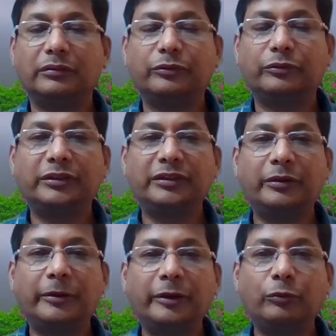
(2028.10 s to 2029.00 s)
So it's a
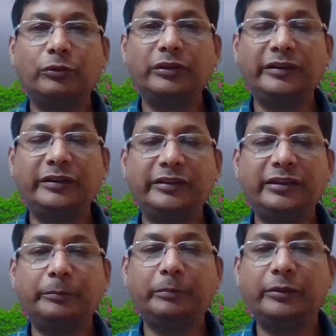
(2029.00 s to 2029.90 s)
very good
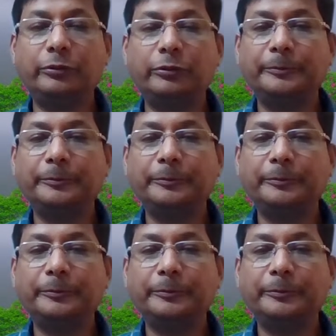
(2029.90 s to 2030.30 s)
initiative by you.